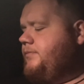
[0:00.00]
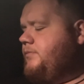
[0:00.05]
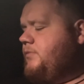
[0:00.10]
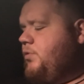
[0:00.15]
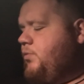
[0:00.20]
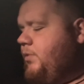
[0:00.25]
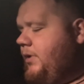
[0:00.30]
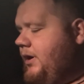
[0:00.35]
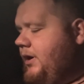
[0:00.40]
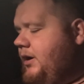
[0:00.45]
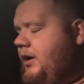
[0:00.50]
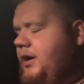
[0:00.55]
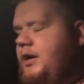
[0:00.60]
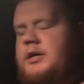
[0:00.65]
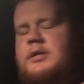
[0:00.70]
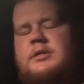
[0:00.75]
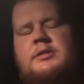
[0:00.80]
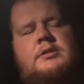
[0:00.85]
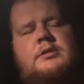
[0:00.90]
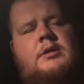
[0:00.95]

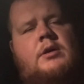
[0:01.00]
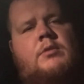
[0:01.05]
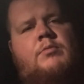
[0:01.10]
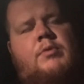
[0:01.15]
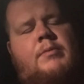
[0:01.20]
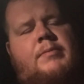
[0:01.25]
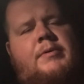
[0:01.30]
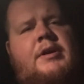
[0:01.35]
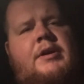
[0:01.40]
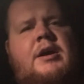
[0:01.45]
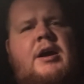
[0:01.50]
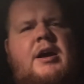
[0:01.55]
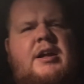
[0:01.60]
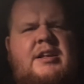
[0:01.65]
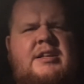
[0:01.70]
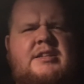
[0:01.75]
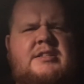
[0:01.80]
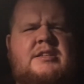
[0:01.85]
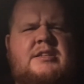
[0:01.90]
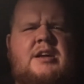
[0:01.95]
whereas a ribbon cut
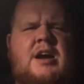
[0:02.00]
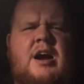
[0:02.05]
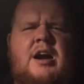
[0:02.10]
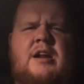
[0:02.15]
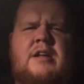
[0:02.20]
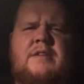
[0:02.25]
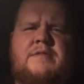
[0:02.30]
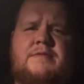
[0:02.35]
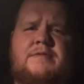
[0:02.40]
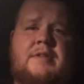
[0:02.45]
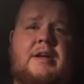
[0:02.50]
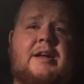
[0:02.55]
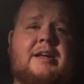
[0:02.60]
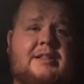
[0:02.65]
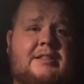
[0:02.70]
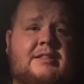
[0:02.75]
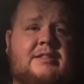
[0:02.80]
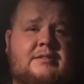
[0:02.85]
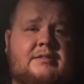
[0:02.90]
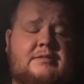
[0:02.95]
is kind of like
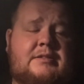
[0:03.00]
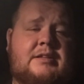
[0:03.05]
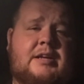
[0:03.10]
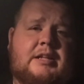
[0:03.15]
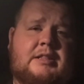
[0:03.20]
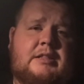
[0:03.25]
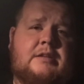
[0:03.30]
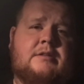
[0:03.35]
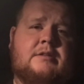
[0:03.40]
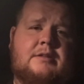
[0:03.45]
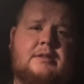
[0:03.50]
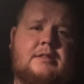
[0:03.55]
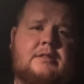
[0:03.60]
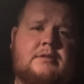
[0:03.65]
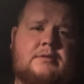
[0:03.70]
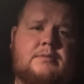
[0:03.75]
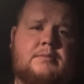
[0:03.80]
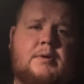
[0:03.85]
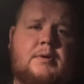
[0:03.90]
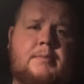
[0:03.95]
literally
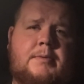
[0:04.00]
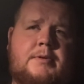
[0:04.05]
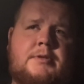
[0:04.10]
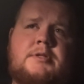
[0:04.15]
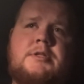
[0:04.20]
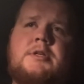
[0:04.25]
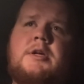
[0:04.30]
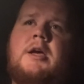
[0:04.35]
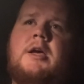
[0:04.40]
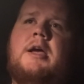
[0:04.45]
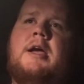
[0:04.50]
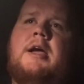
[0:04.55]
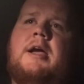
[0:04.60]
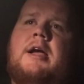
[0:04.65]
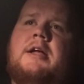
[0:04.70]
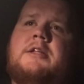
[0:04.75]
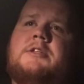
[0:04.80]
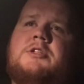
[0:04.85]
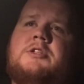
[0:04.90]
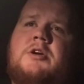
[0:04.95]
little ribbons,
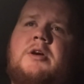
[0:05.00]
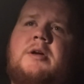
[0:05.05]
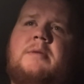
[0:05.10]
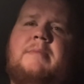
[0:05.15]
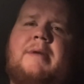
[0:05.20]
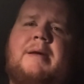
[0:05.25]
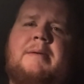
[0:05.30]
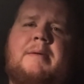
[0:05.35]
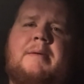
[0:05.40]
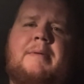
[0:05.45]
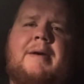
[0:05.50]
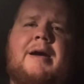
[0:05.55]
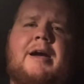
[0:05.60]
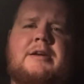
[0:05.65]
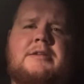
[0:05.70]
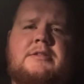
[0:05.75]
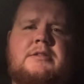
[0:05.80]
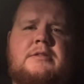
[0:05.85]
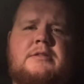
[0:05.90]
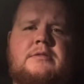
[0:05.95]
and so it maybe
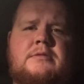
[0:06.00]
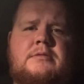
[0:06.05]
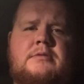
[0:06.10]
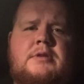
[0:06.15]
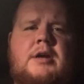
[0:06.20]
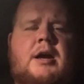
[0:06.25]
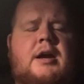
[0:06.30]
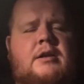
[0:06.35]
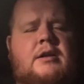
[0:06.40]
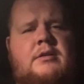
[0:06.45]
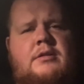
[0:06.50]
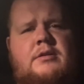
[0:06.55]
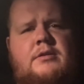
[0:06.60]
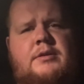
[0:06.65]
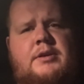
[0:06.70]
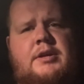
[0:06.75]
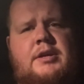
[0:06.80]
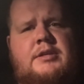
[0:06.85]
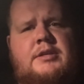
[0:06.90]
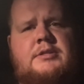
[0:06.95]
packs a little tighter, a
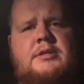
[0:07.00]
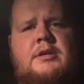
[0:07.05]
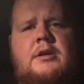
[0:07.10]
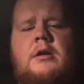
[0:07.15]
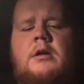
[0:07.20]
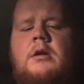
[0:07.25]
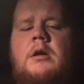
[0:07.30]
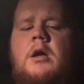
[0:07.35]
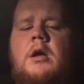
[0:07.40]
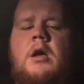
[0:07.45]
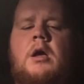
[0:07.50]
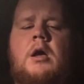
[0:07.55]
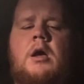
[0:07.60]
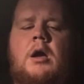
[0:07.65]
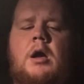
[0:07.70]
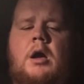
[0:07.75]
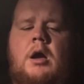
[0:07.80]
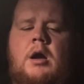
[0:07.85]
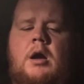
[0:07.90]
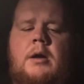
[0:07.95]
little easier.
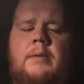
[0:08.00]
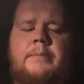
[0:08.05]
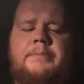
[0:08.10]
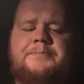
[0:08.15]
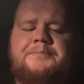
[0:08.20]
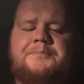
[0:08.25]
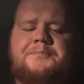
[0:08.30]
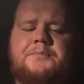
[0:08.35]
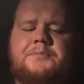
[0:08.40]
I'm